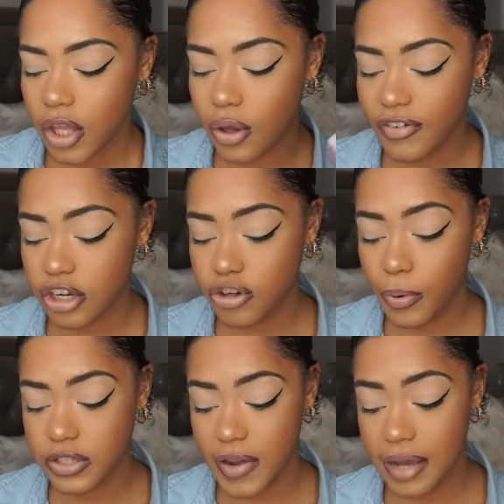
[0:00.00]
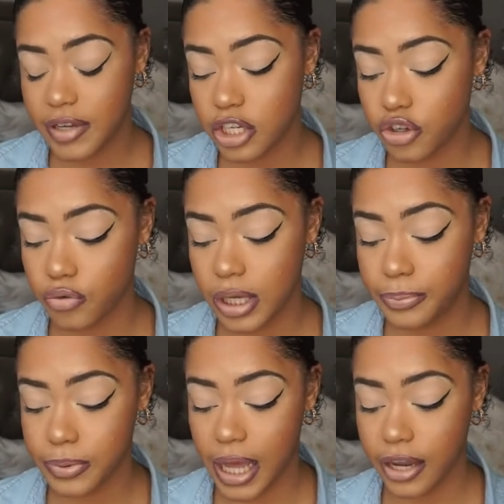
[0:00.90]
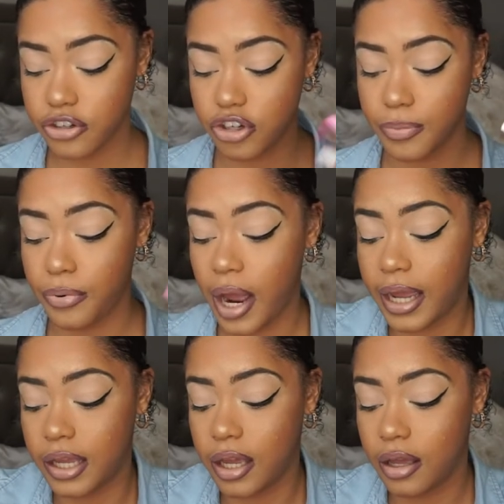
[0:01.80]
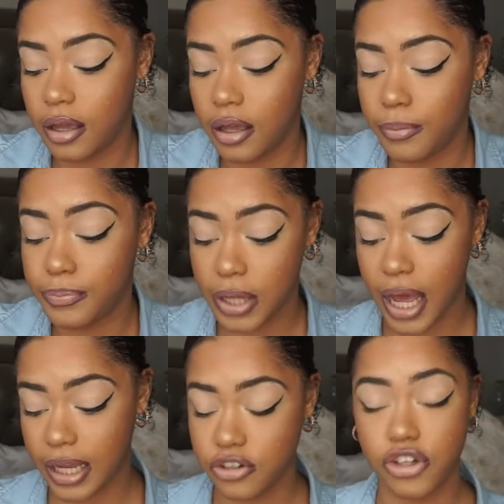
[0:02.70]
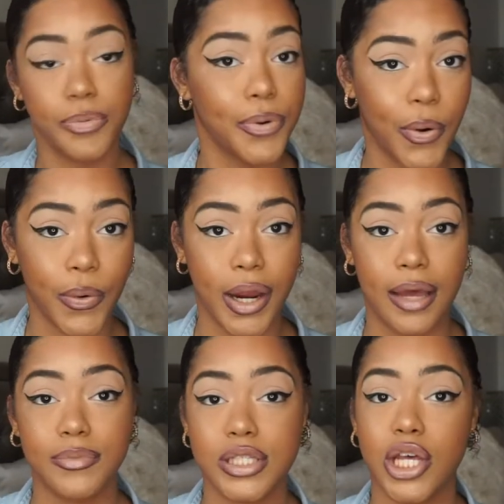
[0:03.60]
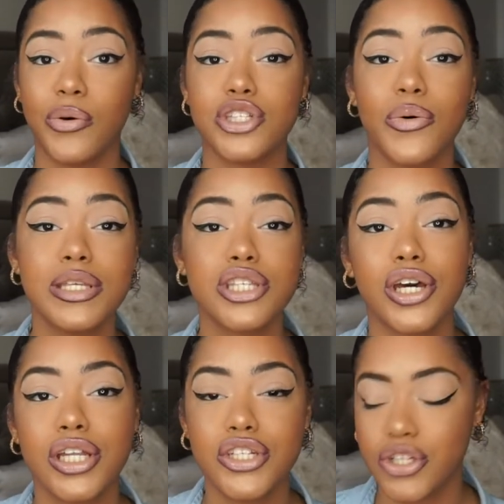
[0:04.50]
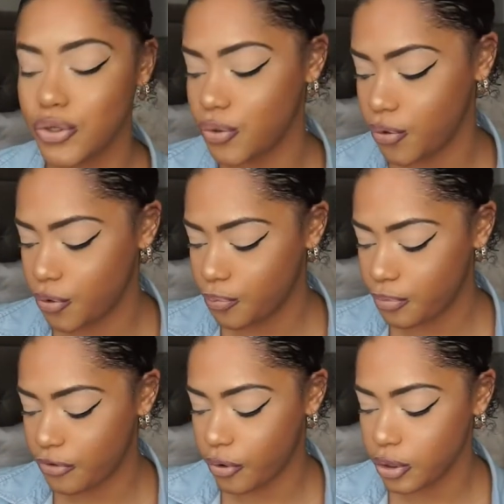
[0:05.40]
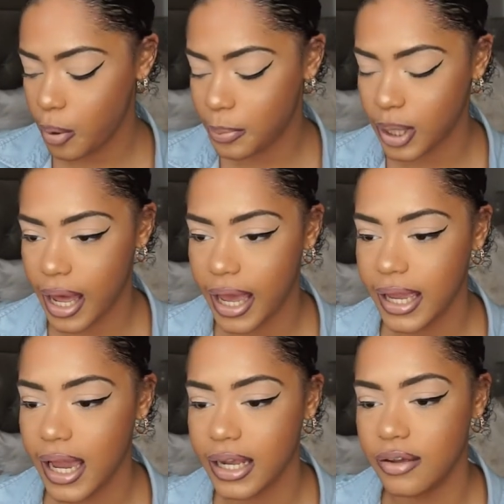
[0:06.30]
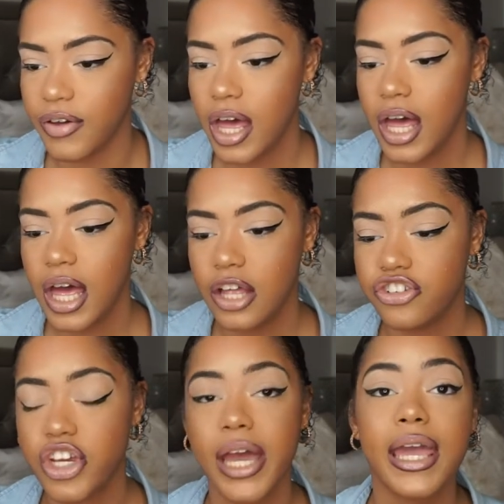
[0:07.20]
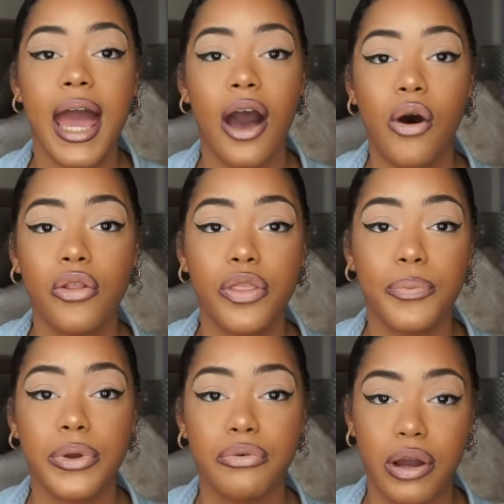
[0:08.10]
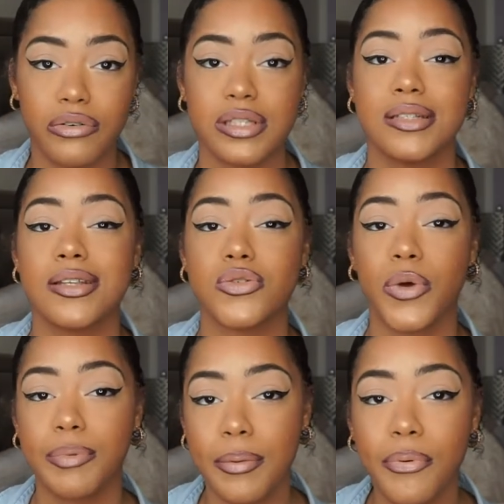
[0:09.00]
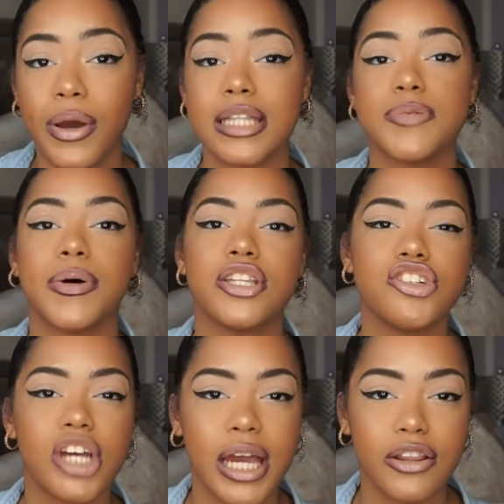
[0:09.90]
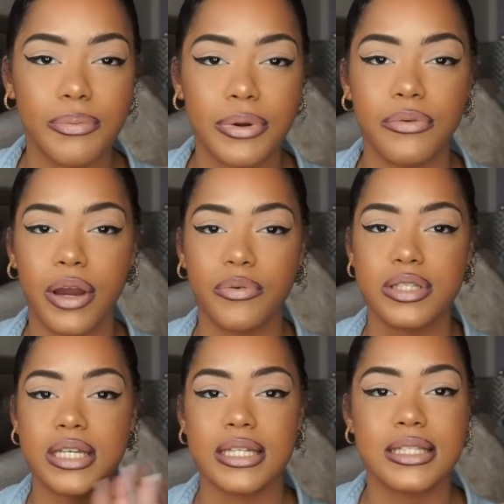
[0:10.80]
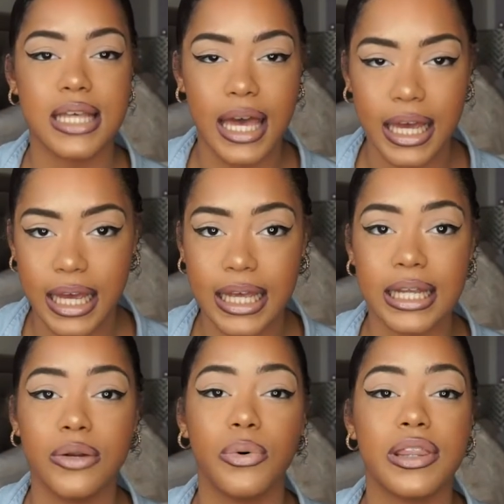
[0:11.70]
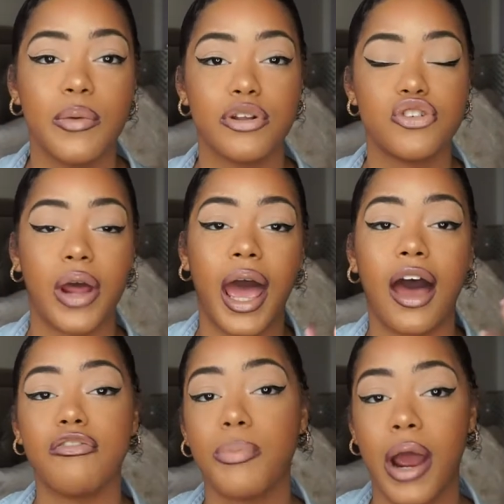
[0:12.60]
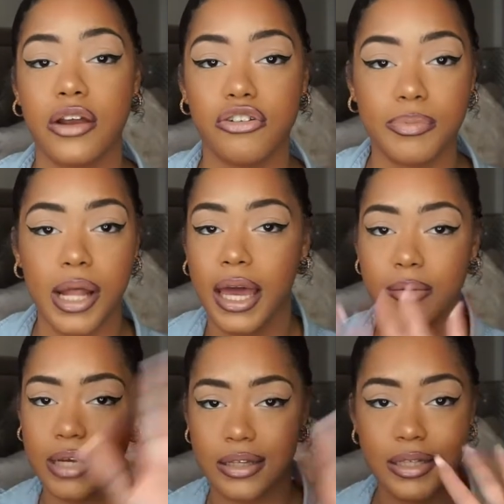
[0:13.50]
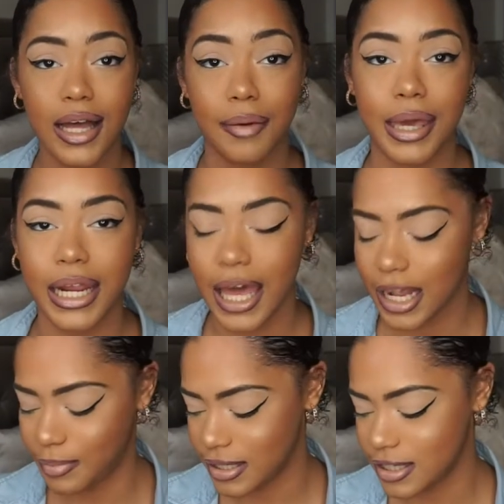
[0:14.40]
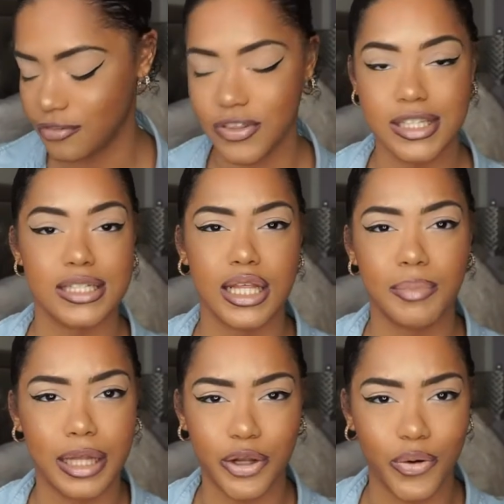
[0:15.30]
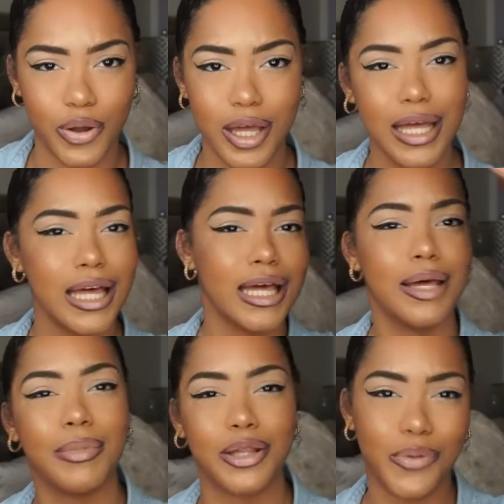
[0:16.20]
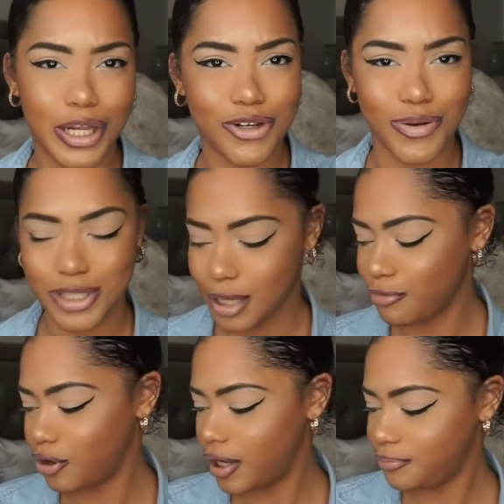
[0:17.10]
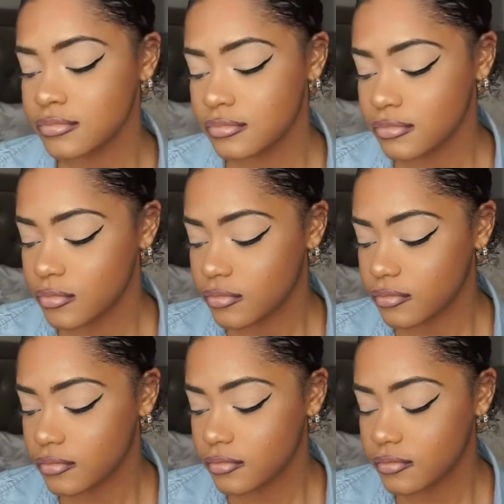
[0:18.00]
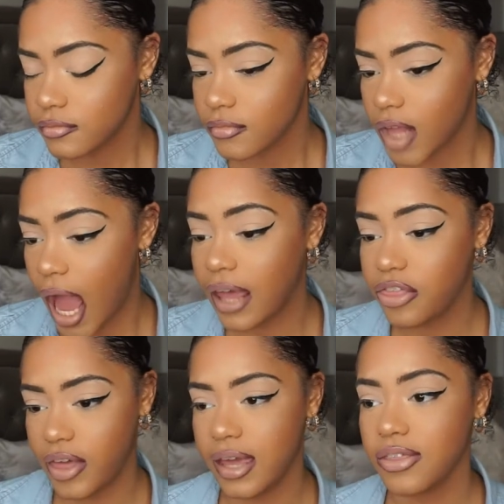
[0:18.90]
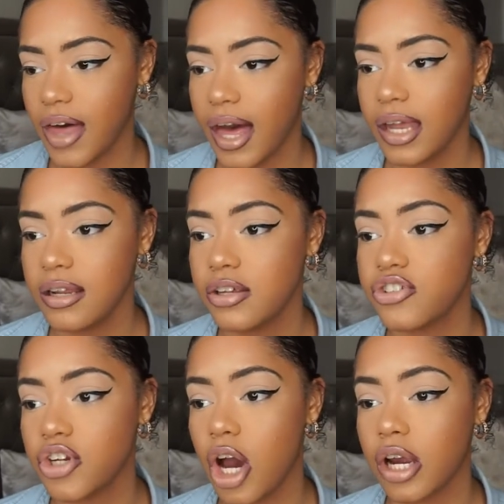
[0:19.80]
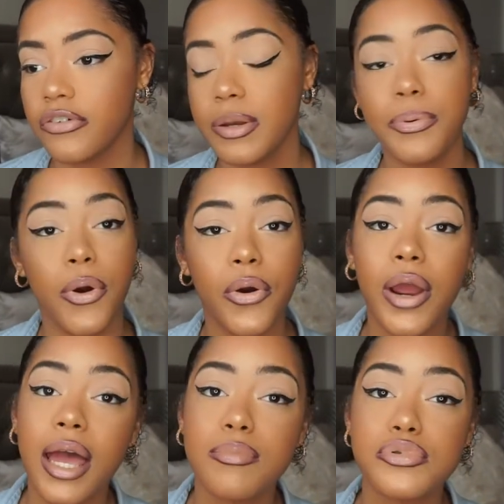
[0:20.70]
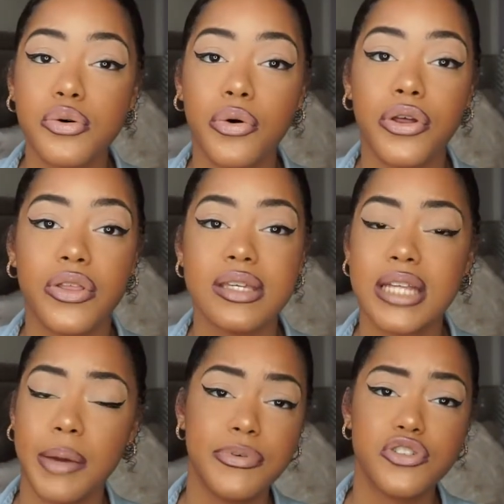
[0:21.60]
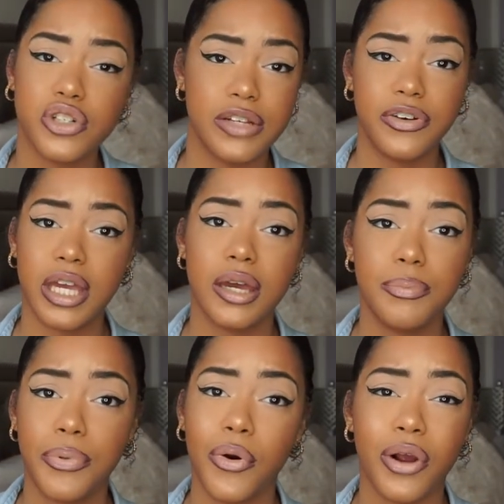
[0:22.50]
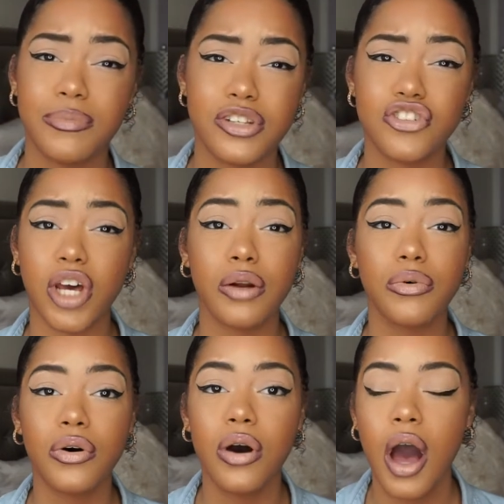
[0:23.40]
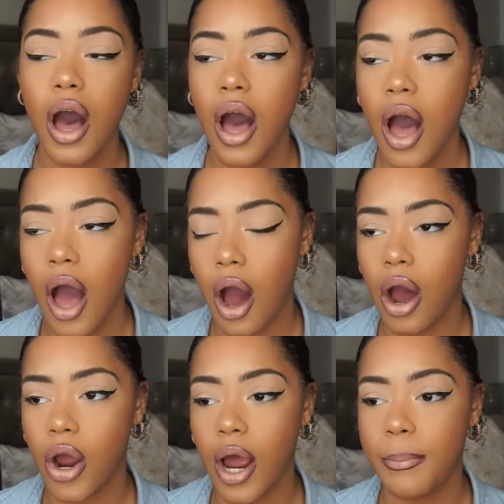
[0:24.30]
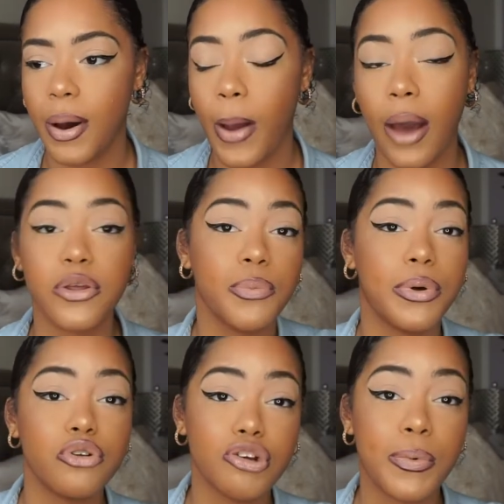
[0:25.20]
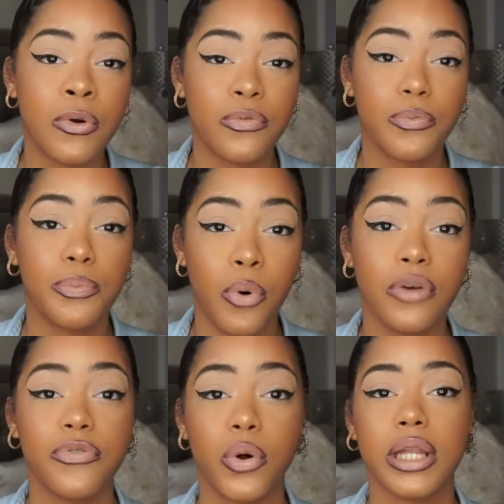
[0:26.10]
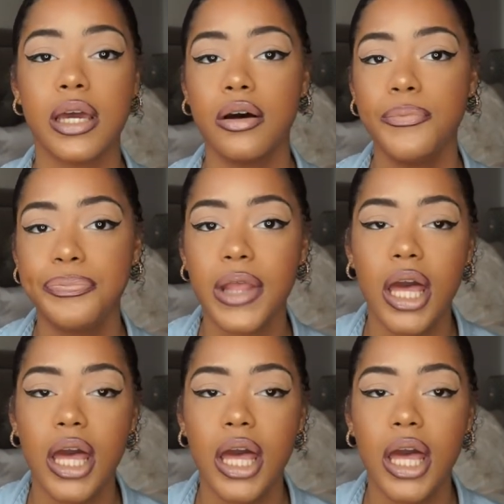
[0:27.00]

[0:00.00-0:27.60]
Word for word: You have extra points for having a degree prior to applying applying to your program. So it's always good to, before you apply, kind of check out the prerequisites. That's one of my points, but to check out the prerequisites and what they want you to have prior to applying. But I'm getting ahead of myself. This is like my little, my little intro summary. I think that sonography programs or these type of certificate programs in general are about how you build your portfolio.